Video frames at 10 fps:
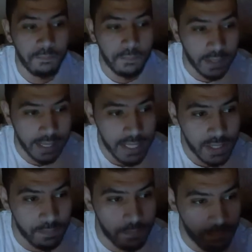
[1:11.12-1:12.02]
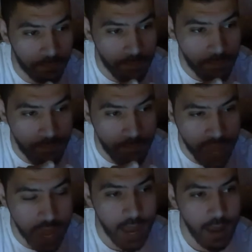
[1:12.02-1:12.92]
Please
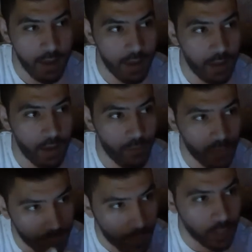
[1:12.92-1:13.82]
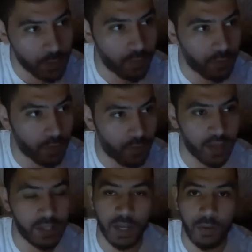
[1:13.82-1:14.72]
be responsible for the
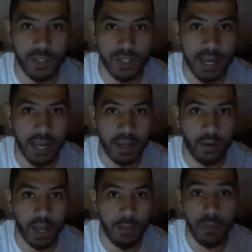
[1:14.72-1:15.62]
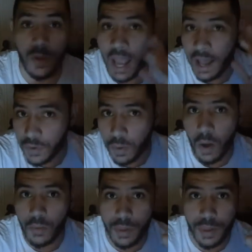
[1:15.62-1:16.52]
things that you're saying, okay? Maybe you have your
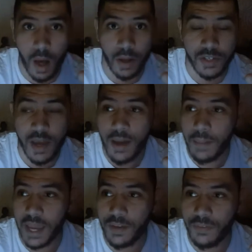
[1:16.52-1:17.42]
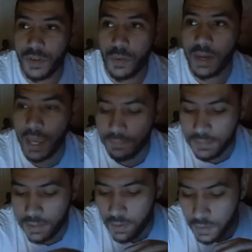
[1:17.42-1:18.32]
own thoughts, but if you
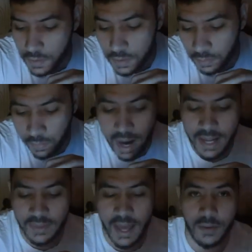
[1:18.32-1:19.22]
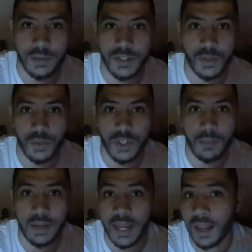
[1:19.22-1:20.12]
kept writing that on the social
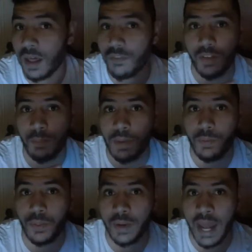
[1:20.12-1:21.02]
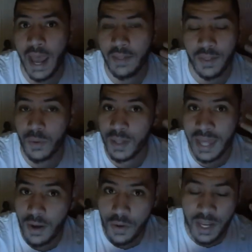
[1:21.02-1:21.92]
media, a lot of other people
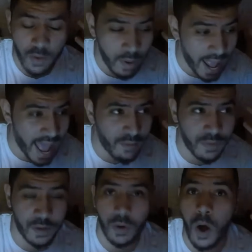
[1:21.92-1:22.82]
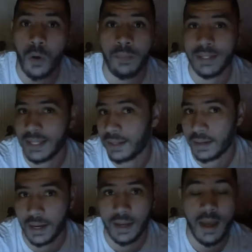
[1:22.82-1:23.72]
they don't have their own mentality.